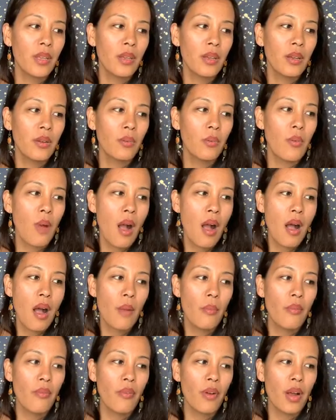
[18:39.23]

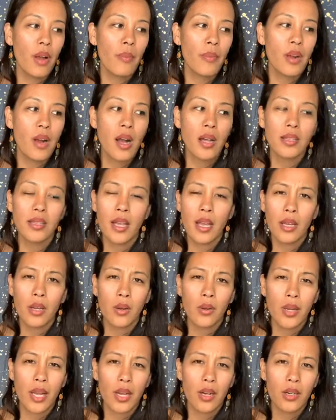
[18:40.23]
Rob from Content
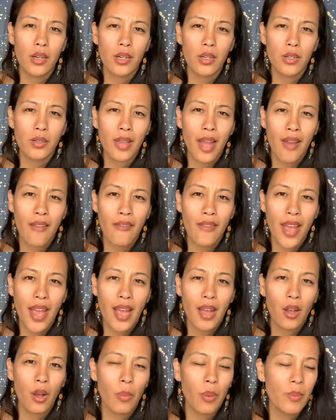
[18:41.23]
Creators Cafe. I
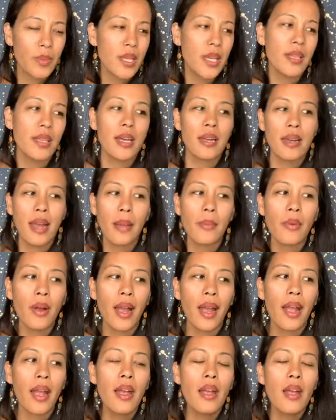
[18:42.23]
hope I'm saying that name
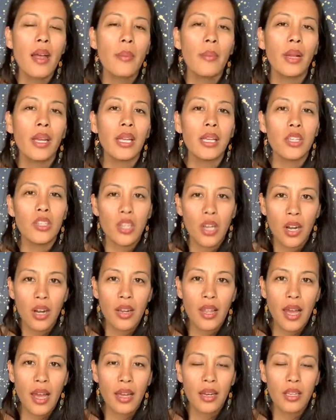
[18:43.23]
right, but he shared
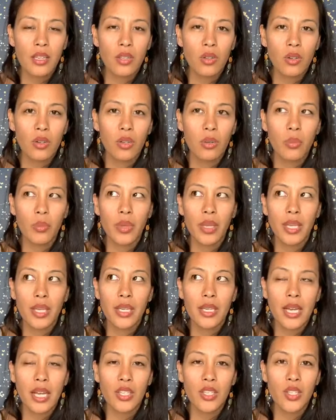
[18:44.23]
that in his group
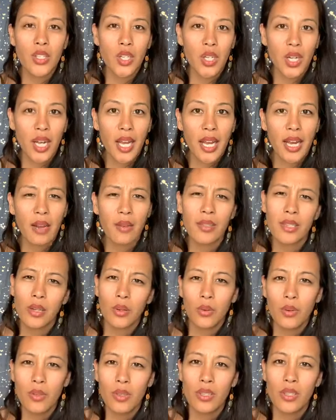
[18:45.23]
yesterday, and I was like,
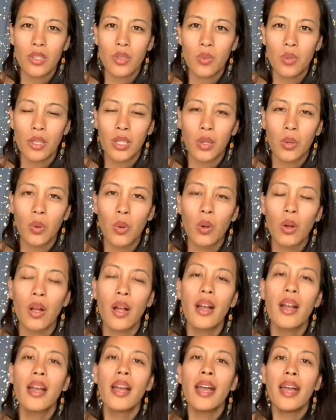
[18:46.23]
ooh, this is really cool.
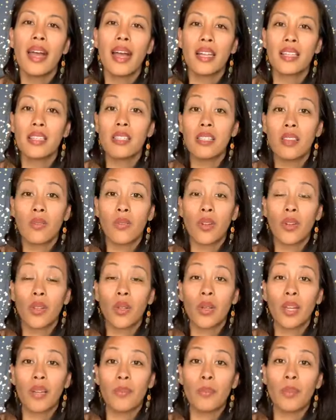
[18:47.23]
It has a different
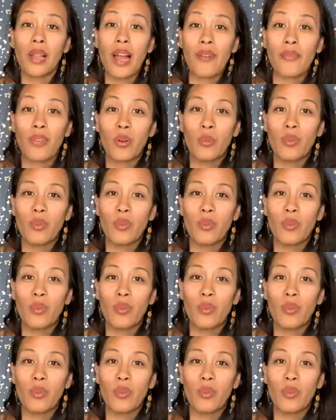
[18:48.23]
looking platform.